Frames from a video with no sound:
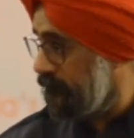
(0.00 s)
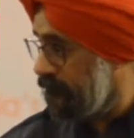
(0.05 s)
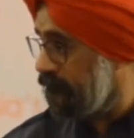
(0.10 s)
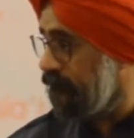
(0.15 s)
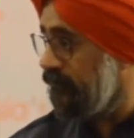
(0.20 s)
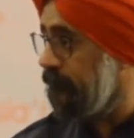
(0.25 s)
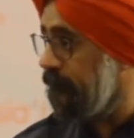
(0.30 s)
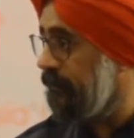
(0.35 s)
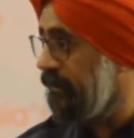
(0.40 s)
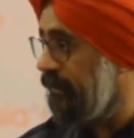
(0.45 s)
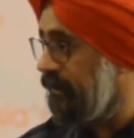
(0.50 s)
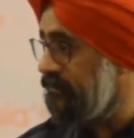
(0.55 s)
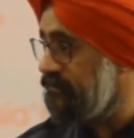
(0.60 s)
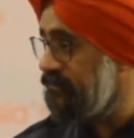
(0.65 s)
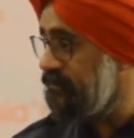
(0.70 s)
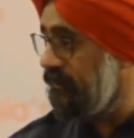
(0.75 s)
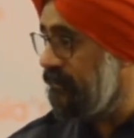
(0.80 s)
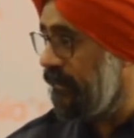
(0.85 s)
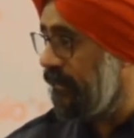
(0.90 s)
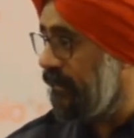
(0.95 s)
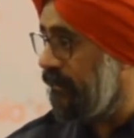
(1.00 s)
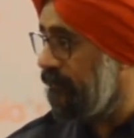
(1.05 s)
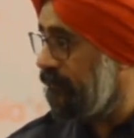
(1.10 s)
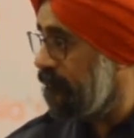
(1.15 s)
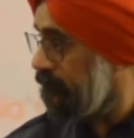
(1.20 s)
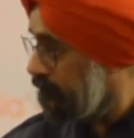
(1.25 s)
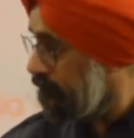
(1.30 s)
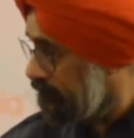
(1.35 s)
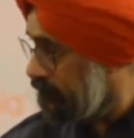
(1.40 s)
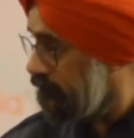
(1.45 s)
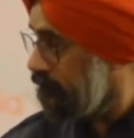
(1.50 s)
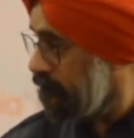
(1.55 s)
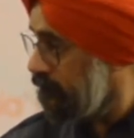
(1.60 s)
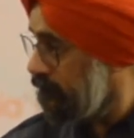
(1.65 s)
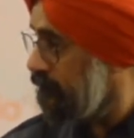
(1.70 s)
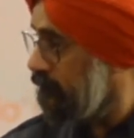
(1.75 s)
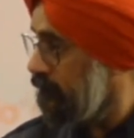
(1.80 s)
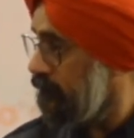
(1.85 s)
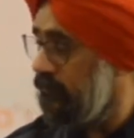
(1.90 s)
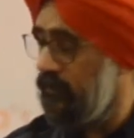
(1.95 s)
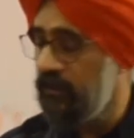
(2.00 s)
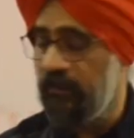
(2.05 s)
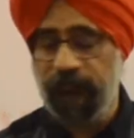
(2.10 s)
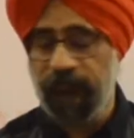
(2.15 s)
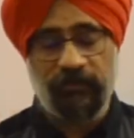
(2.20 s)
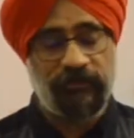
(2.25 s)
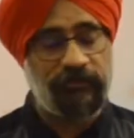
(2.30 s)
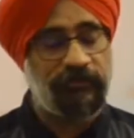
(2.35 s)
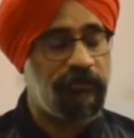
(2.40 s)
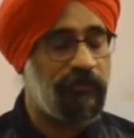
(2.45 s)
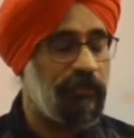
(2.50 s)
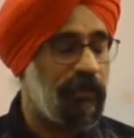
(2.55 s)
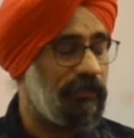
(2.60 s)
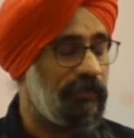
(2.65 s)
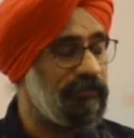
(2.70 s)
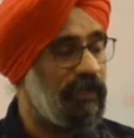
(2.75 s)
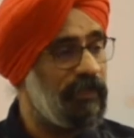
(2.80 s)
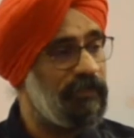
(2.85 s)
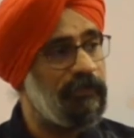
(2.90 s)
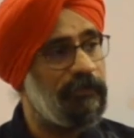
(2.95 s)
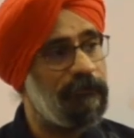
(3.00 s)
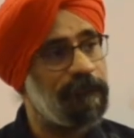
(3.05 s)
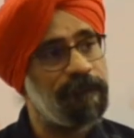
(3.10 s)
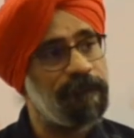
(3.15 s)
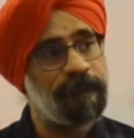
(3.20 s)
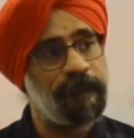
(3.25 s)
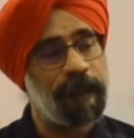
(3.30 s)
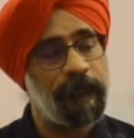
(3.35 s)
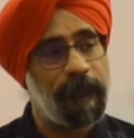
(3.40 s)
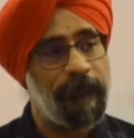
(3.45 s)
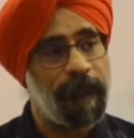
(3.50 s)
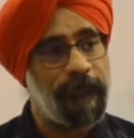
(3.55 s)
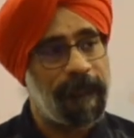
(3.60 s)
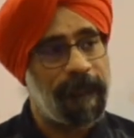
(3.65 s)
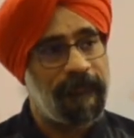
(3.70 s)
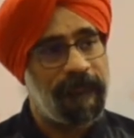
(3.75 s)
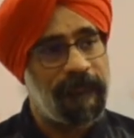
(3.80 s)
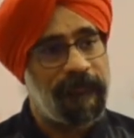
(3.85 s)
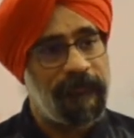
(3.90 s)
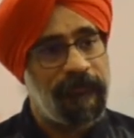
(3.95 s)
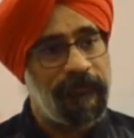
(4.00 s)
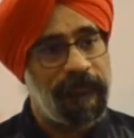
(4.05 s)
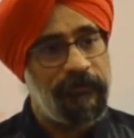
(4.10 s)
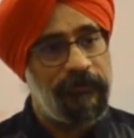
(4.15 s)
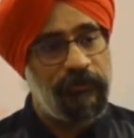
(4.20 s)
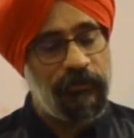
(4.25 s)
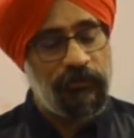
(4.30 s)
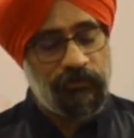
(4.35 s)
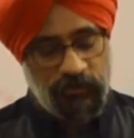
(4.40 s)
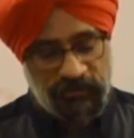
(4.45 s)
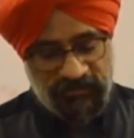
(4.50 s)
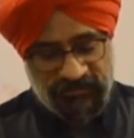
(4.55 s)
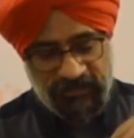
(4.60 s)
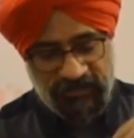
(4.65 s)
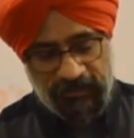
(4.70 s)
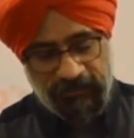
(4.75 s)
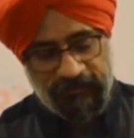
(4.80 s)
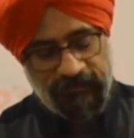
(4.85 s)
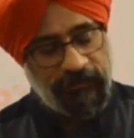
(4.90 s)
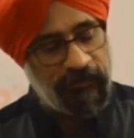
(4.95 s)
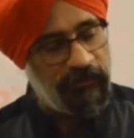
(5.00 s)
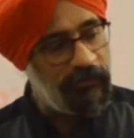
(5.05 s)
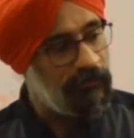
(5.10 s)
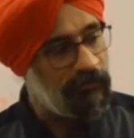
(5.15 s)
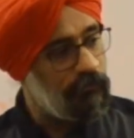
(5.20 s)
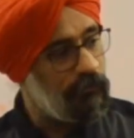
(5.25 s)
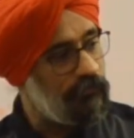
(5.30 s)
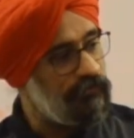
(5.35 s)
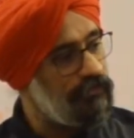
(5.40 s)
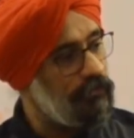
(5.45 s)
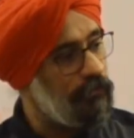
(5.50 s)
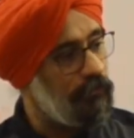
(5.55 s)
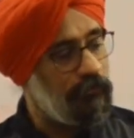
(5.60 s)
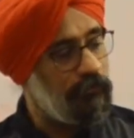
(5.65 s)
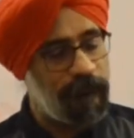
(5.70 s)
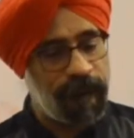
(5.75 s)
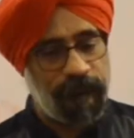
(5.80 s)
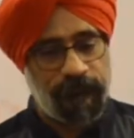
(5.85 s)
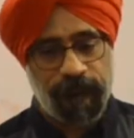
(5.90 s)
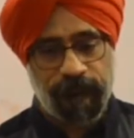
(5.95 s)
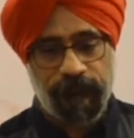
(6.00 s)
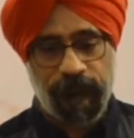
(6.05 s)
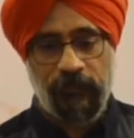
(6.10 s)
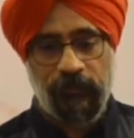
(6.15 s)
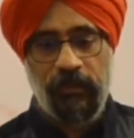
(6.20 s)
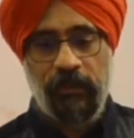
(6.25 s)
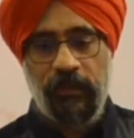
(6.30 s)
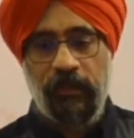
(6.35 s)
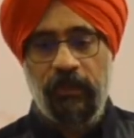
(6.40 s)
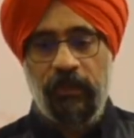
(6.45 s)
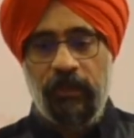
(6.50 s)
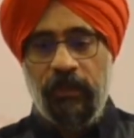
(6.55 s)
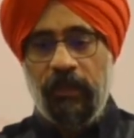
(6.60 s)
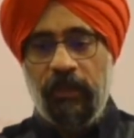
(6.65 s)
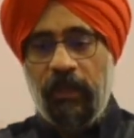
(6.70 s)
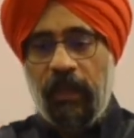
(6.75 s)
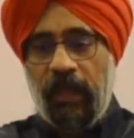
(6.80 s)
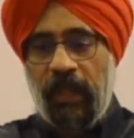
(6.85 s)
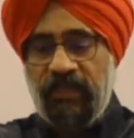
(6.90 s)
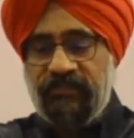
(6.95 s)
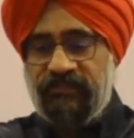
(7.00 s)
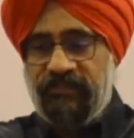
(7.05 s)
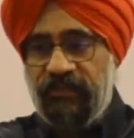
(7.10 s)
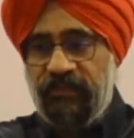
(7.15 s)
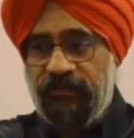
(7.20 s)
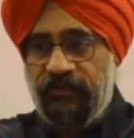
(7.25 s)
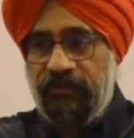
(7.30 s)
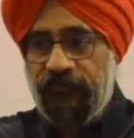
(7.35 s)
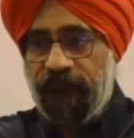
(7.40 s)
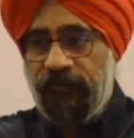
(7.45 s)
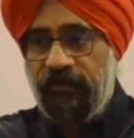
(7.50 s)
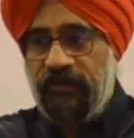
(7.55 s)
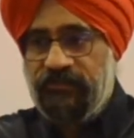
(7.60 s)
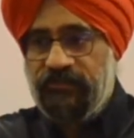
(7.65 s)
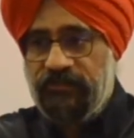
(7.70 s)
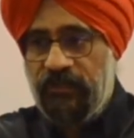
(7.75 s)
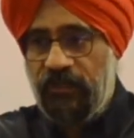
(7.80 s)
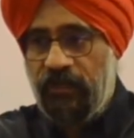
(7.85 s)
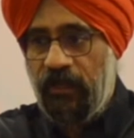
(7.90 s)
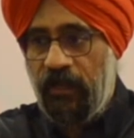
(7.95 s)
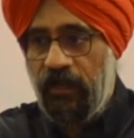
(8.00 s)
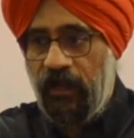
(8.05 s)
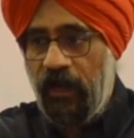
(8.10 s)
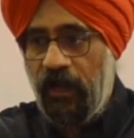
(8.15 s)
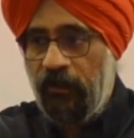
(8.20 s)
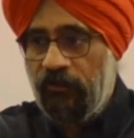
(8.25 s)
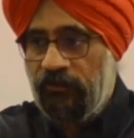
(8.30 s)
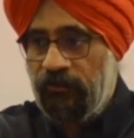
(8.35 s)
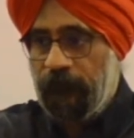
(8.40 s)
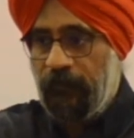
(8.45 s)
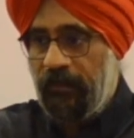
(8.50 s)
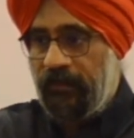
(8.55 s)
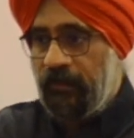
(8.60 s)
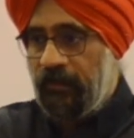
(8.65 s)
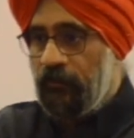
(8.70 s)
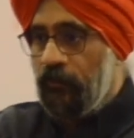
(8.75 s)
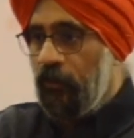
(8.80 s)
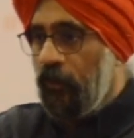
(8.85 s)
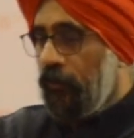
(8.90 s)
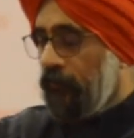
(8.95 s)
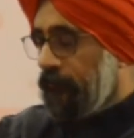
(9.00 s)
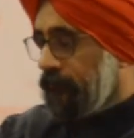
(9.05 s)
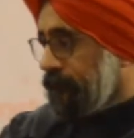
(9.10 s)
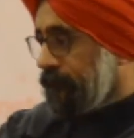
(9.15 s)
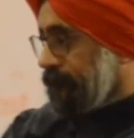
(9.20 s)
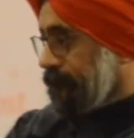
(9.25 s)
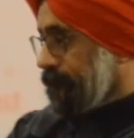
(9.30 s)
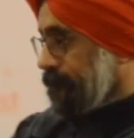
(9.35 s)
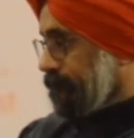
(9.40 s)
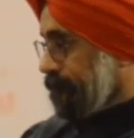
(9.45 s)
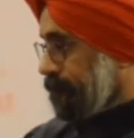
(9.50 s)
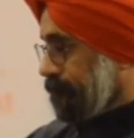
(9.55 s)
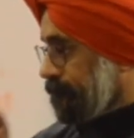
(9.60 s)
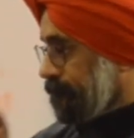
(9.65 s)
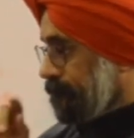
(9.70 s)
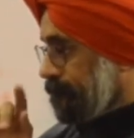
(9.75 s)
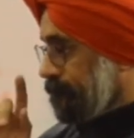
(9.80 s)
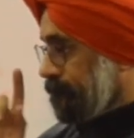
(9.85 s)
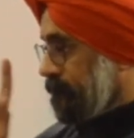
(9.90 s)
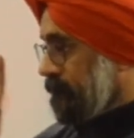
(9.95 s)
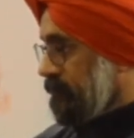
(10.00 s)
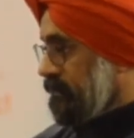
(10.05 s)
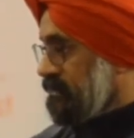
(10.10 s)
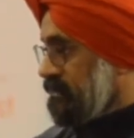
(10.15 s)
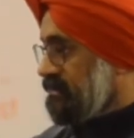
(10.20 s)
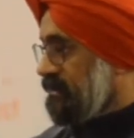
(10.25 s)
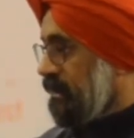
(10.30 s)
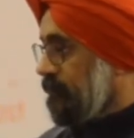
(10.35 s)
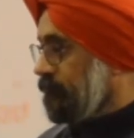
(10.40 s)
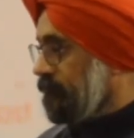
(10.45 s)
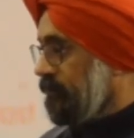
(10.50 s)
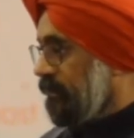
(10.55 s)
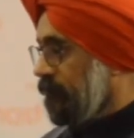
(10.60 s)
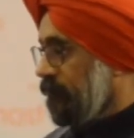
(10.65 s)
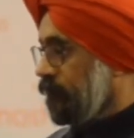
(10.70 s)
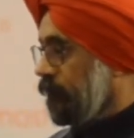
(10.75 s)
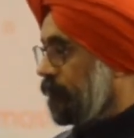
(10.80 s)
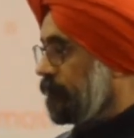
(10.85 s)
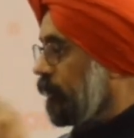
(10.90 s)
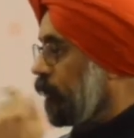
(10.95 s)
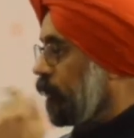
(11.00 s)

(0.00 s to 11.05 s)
3 minutes and keep the car tidy. So I sat in the car, closed the door. As he reversed the car out of the parking lot, something from the